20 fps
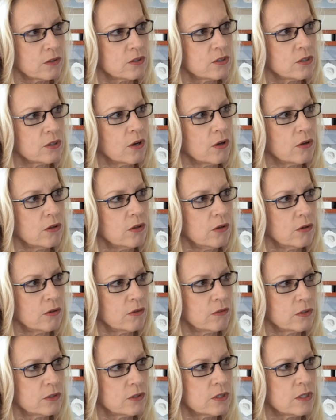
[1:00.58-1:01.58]
to go to the
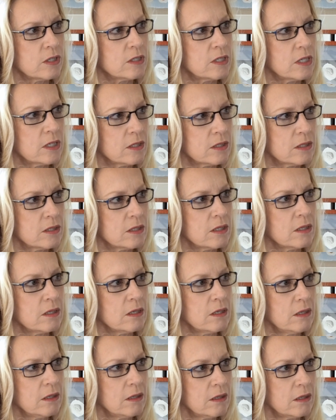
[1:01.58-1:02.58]
University of
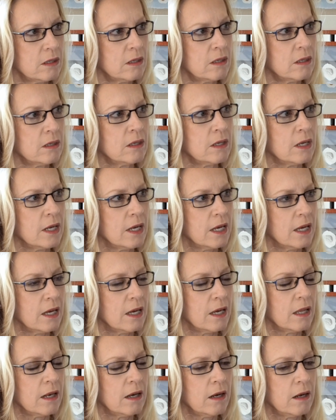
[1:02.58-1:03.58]
Tennessee.
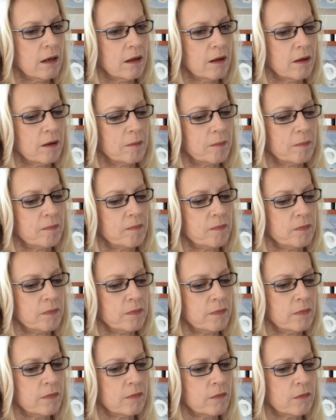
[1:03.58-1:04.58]
And
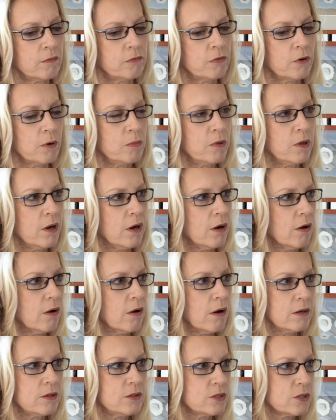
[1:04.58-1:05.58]
from there,
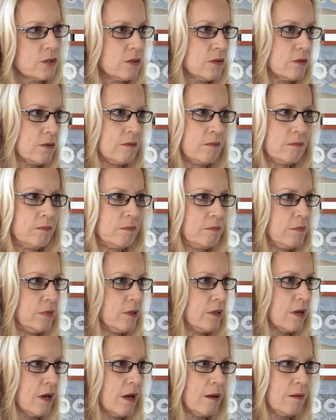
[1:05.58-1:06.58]
I just
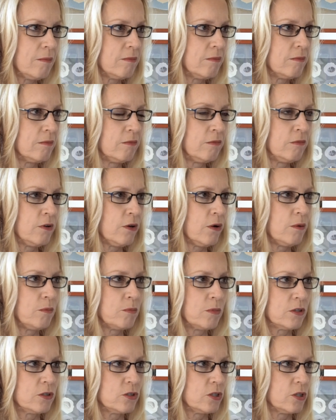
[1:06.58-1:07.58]
became very
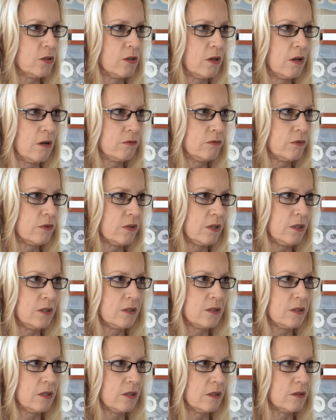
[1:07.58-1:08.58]
much in love with
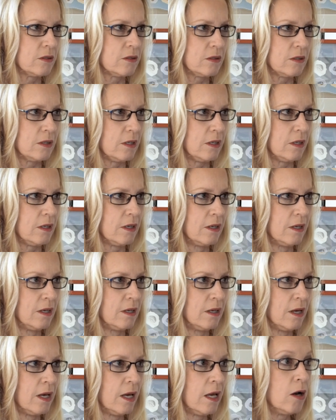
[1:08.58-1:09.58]
East Tennessee
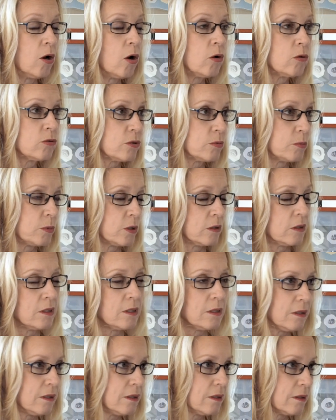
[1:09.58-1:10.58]
and
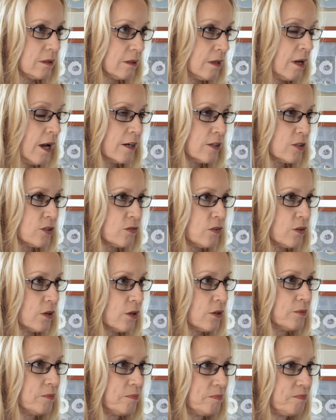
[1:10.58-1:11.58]
ultimately Nashville.